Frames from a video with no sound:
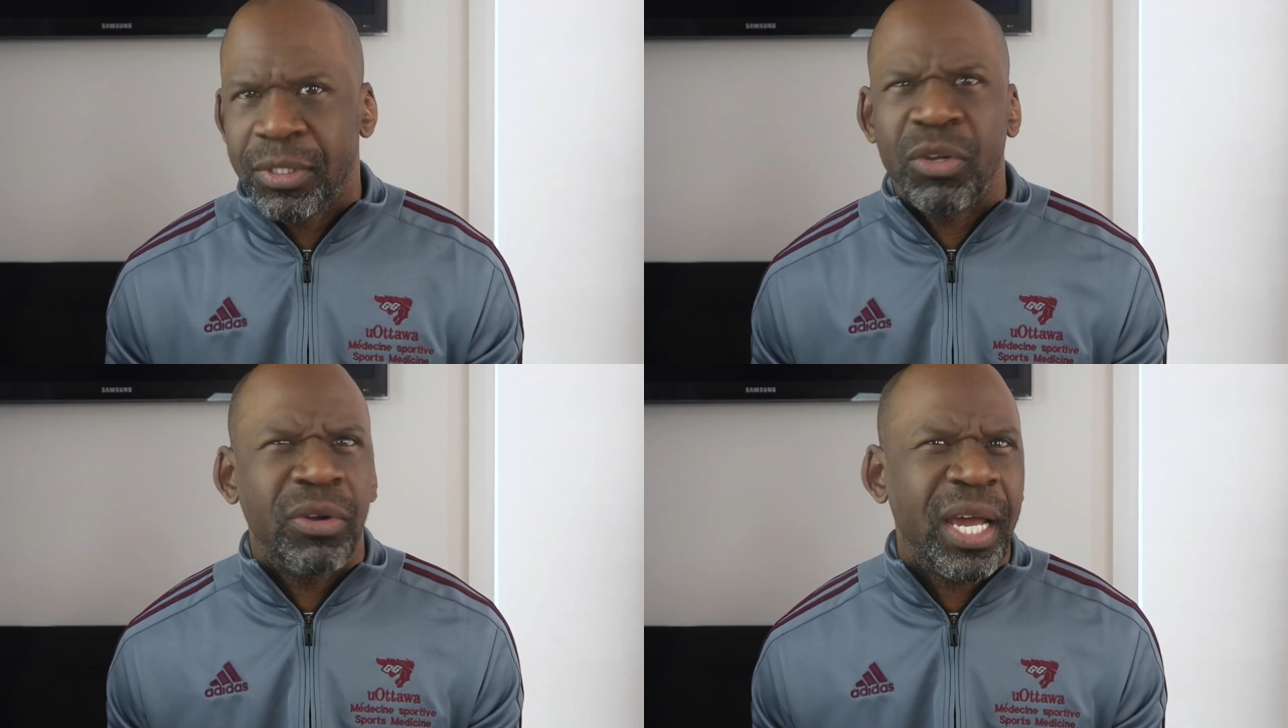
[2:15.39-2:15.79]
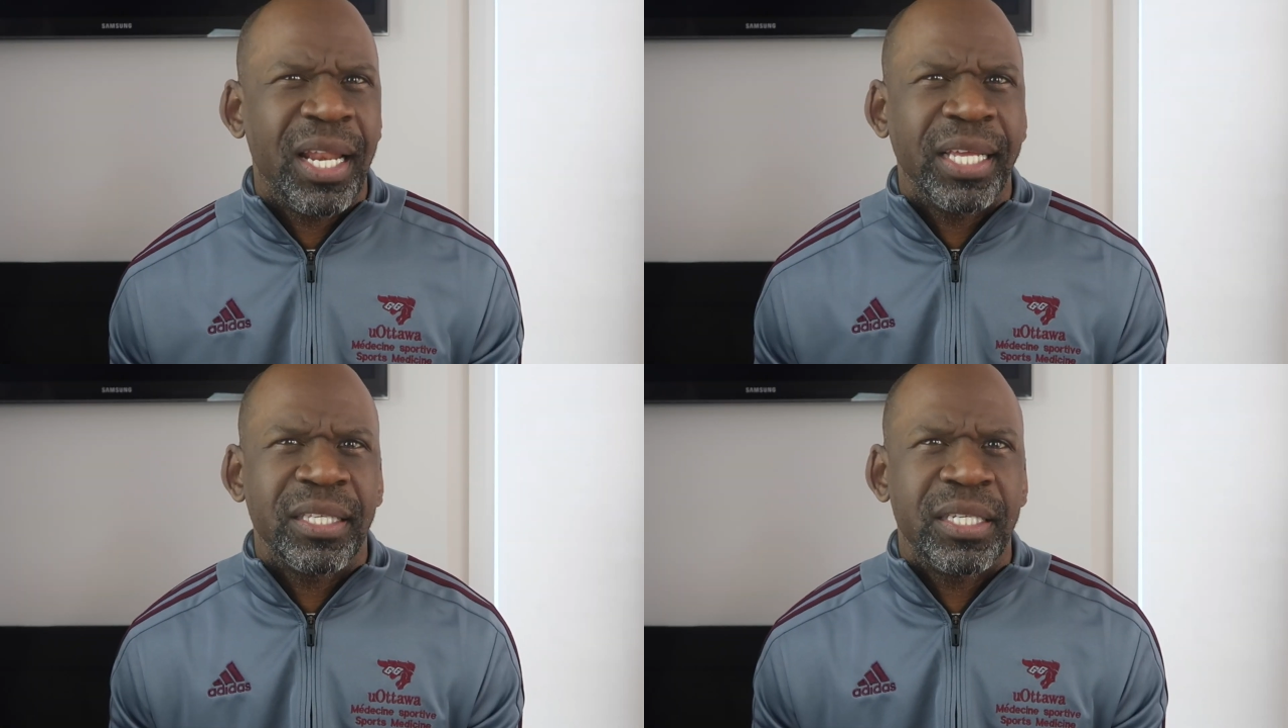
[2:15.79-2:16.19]
You know,
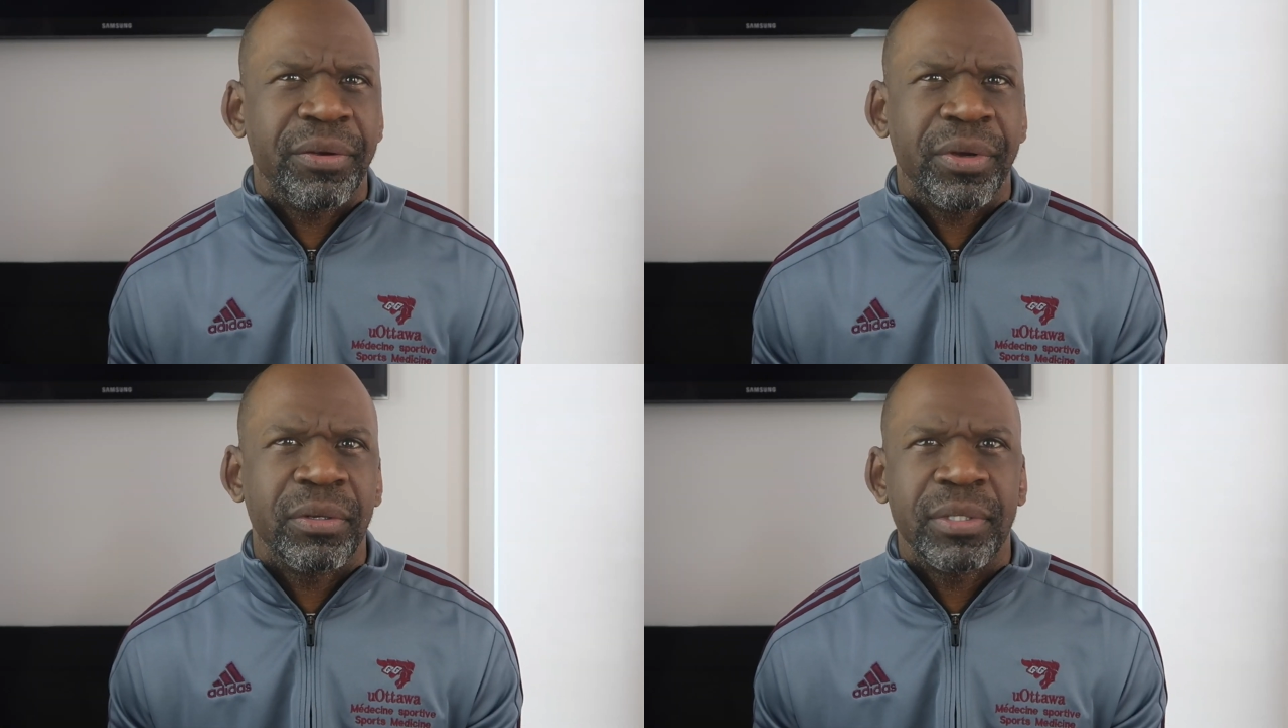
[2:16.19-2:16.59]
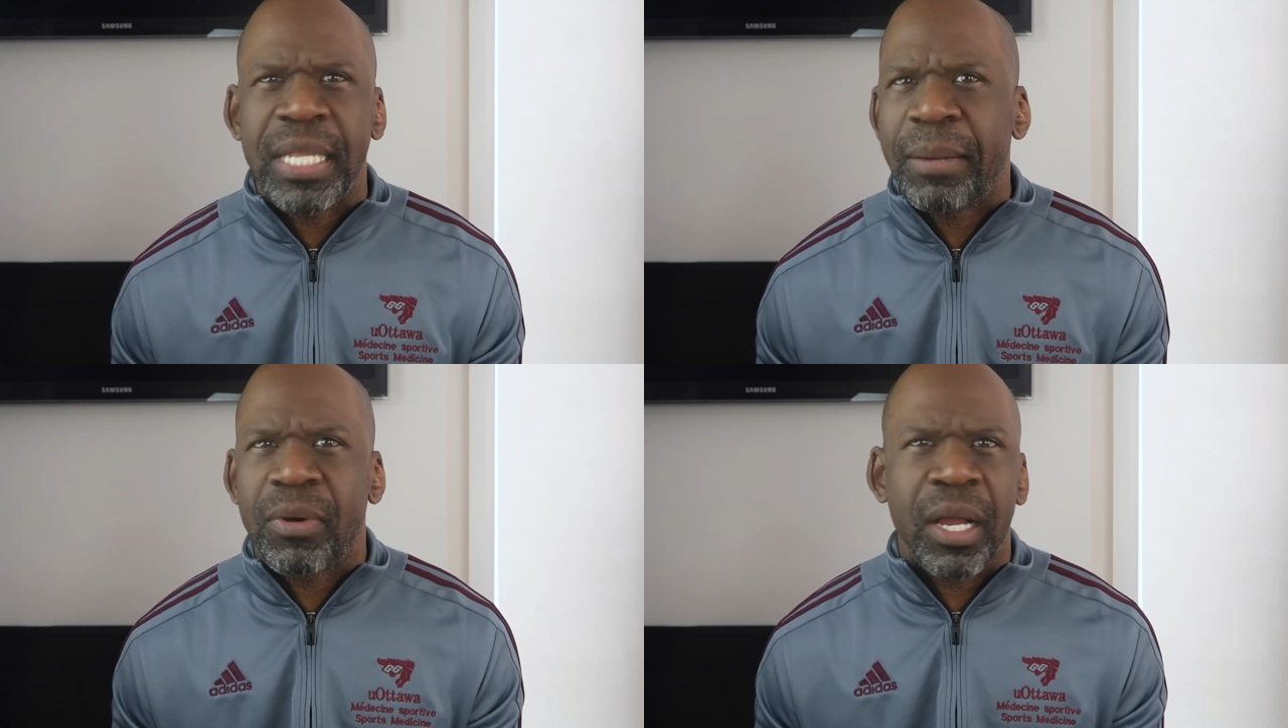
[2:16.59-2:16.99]
kind of like the cereal,
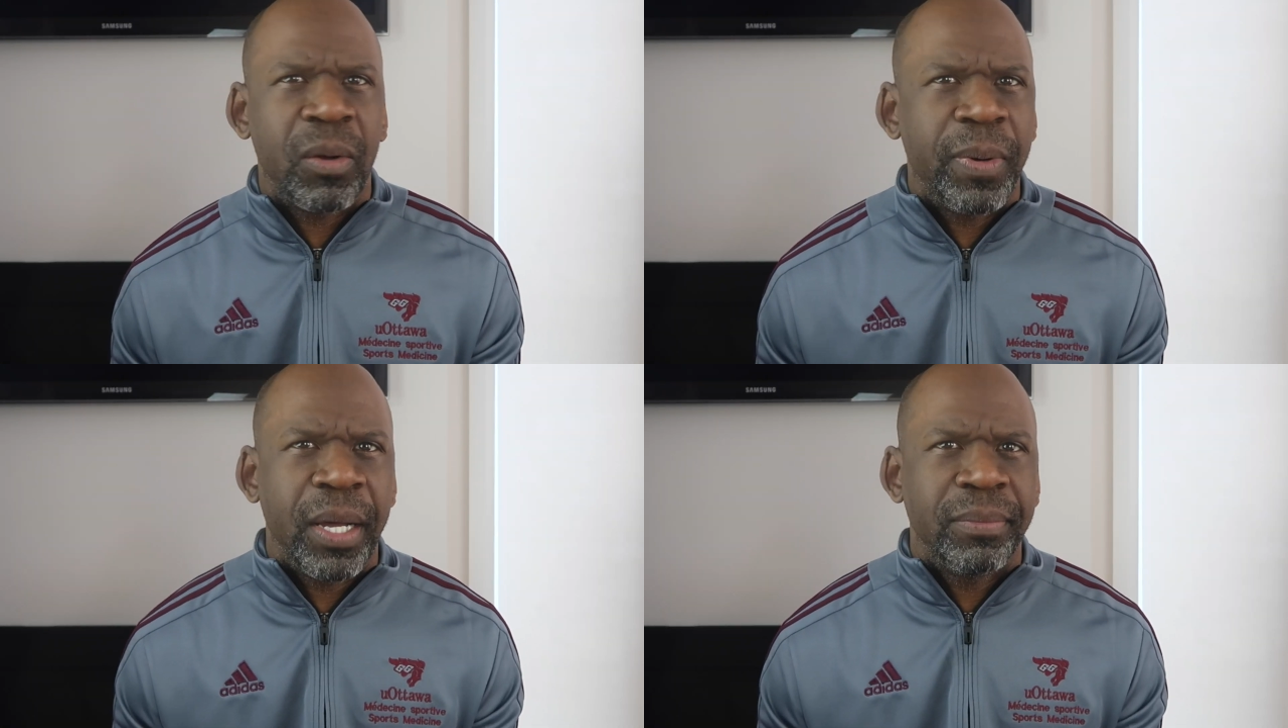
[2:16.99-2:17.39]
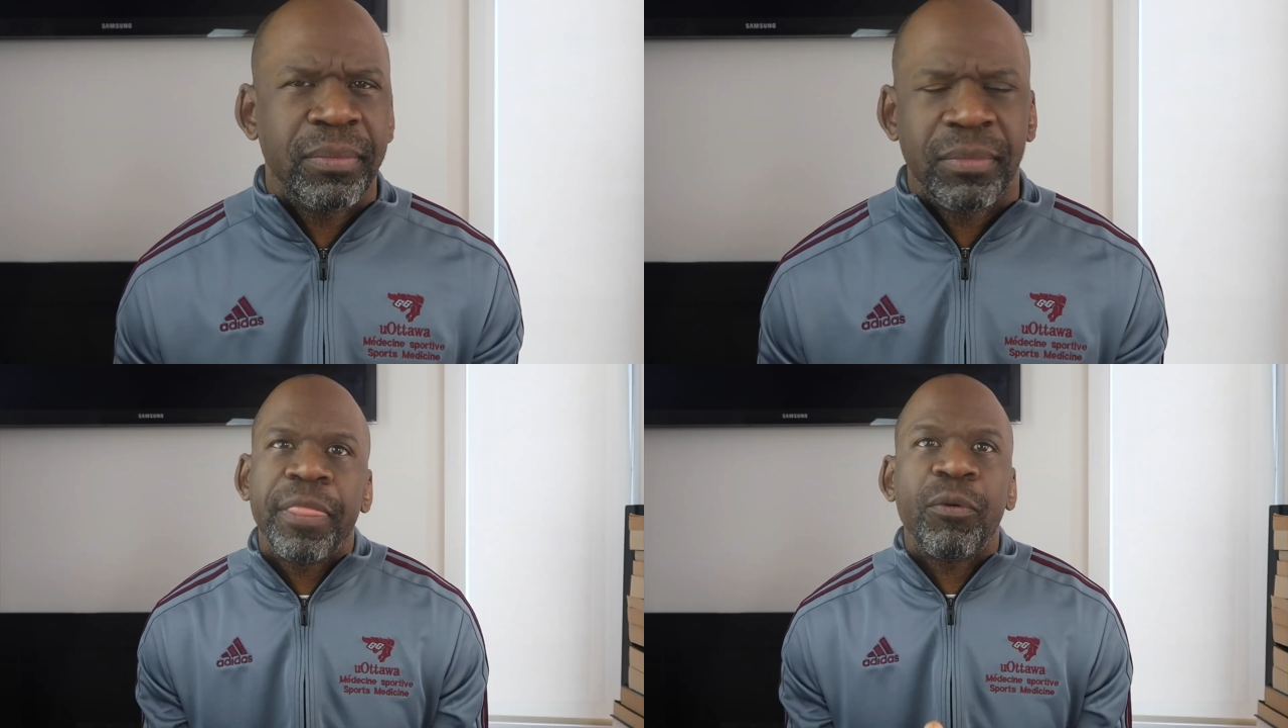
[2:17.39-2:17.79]
snap, crackle, pop.